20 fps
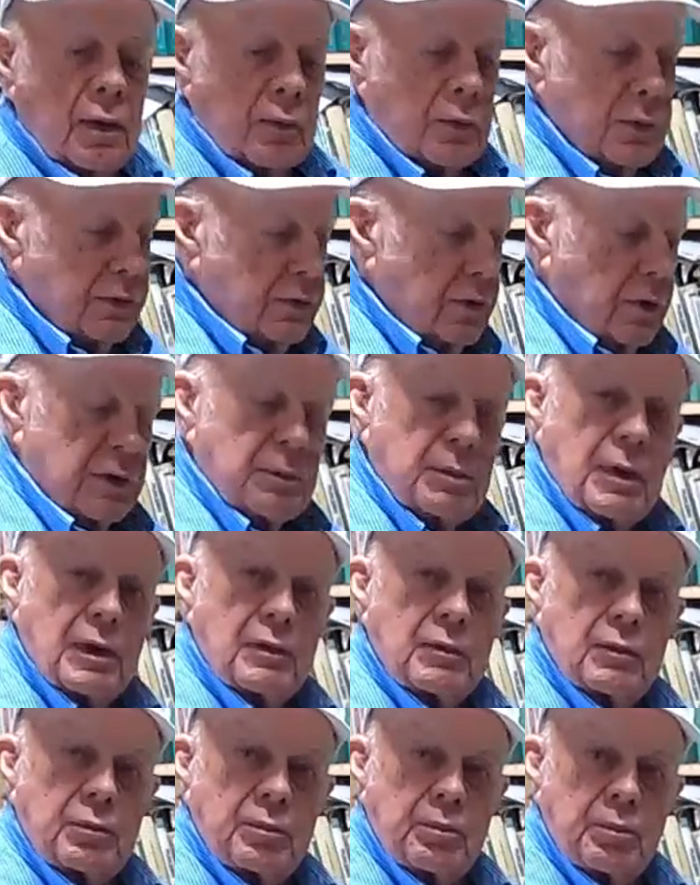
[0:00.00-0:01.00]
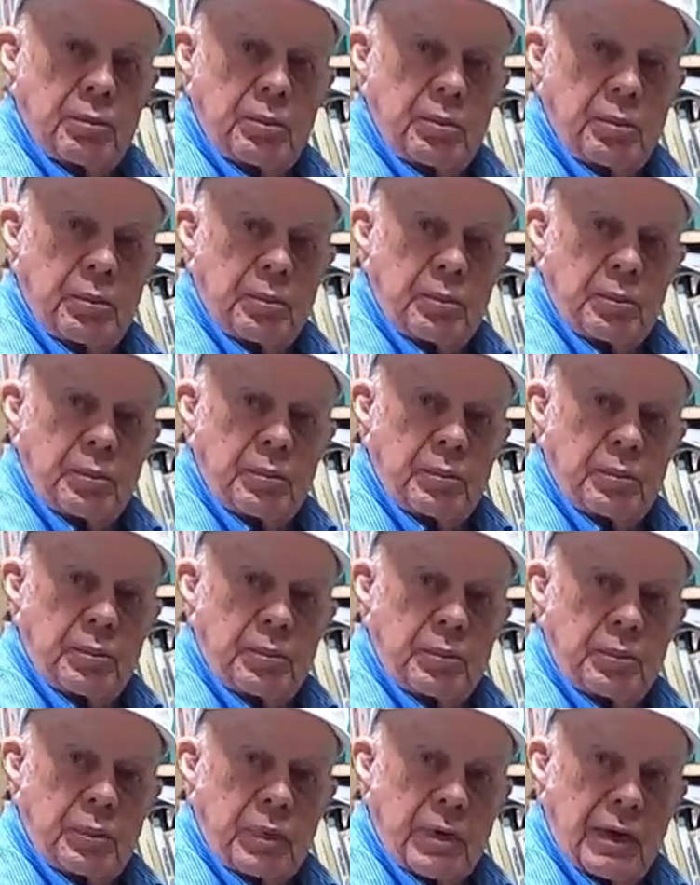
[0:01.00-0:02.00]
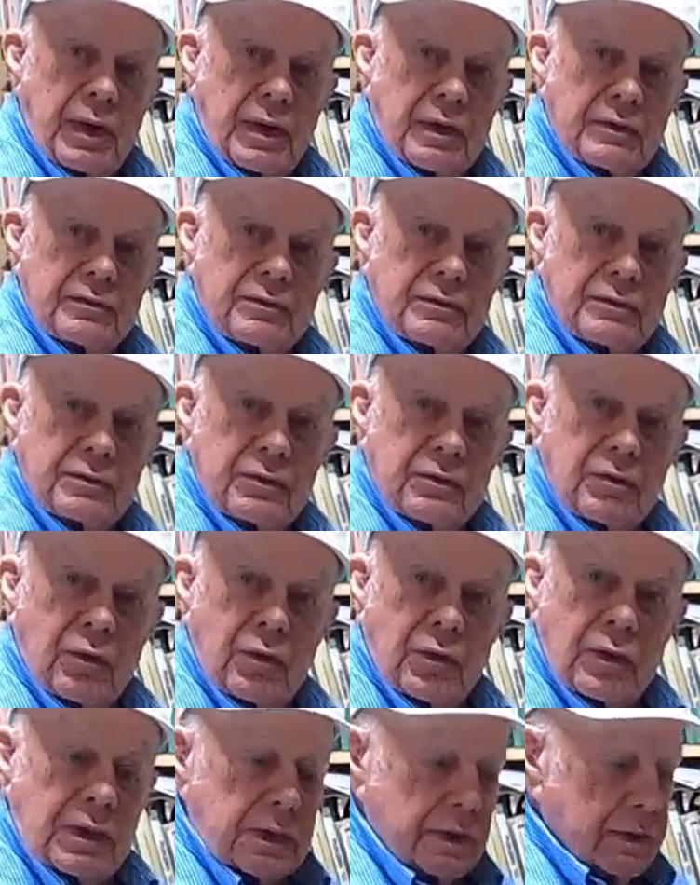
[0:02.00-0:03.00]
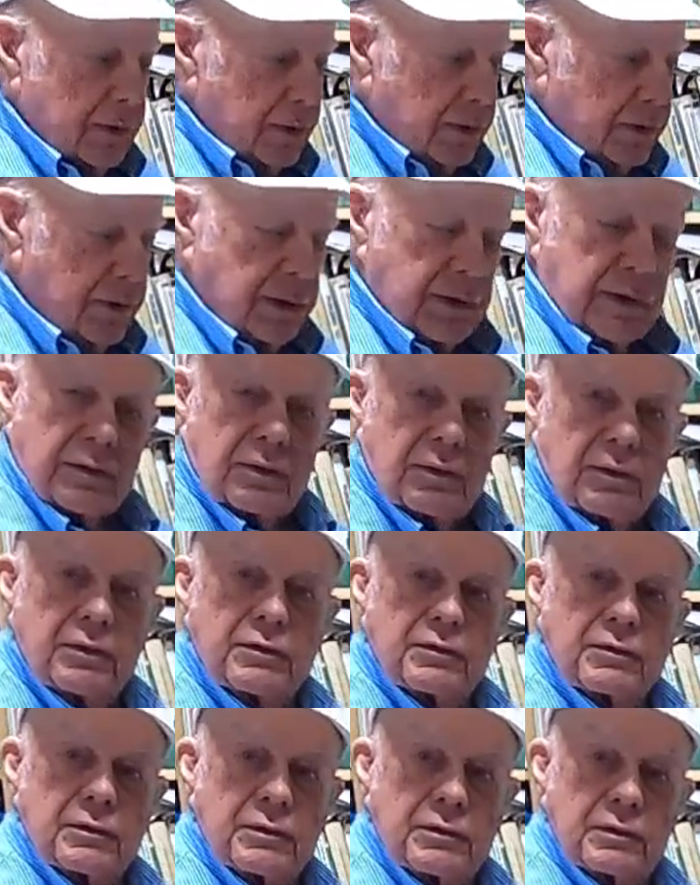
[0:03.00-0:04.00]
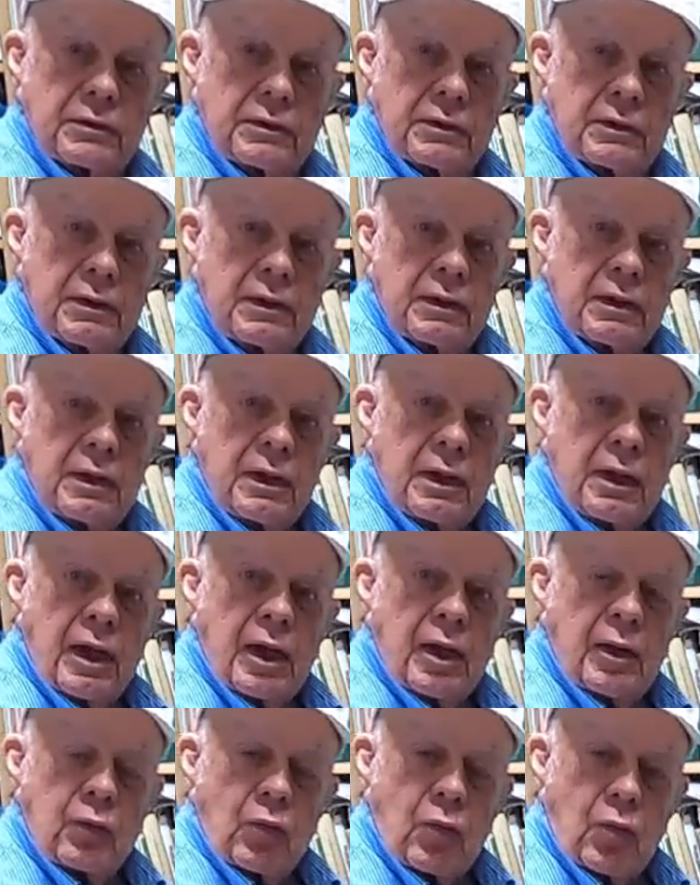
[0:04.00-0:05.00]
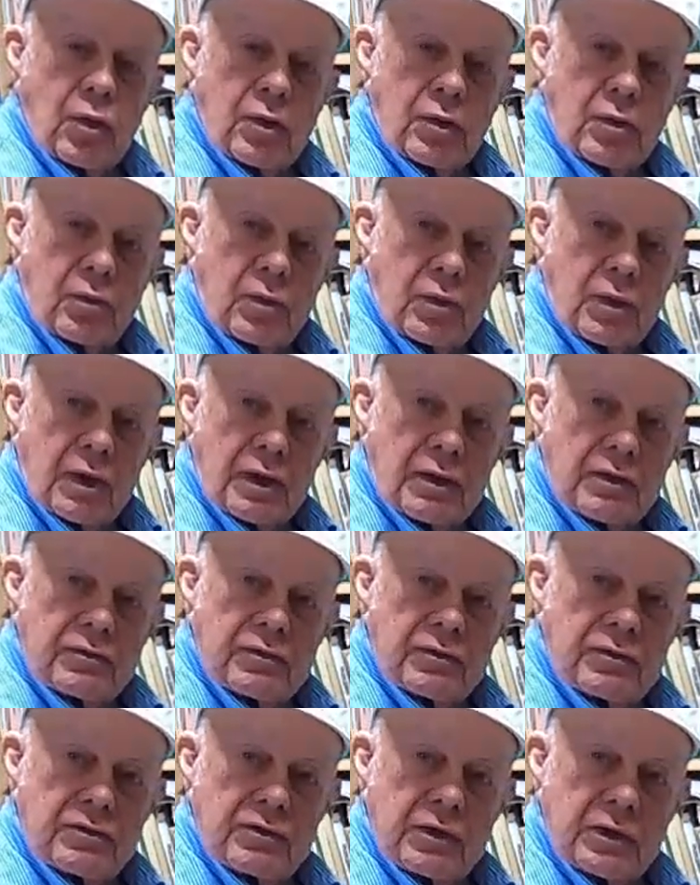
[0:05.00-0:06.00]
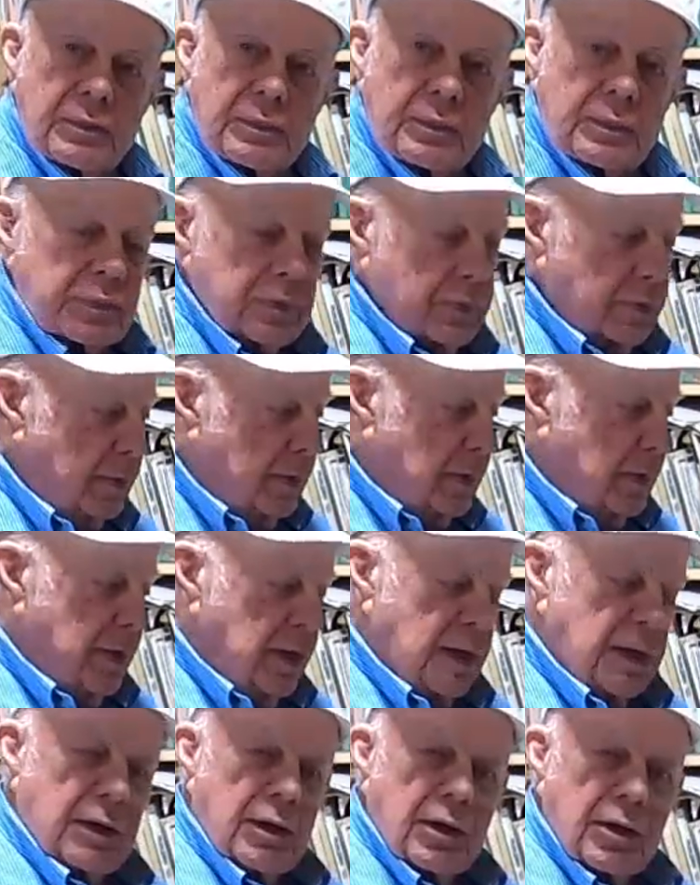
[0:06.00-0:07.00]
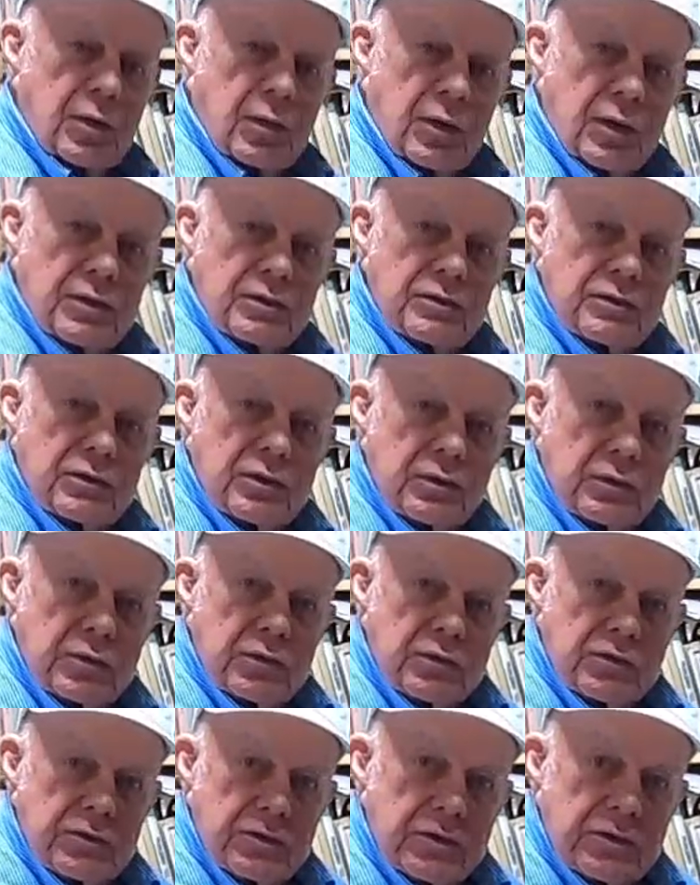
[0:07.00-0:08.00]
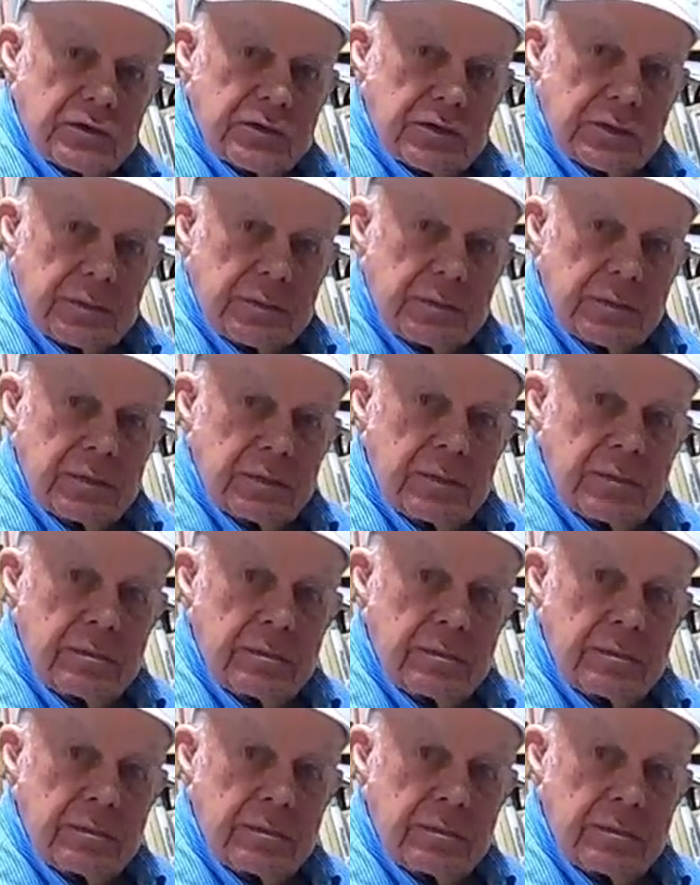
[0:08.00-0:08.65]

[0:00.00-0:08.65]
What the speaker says: I want to talk about plants growing in containers and water relationship and aeration of the root system.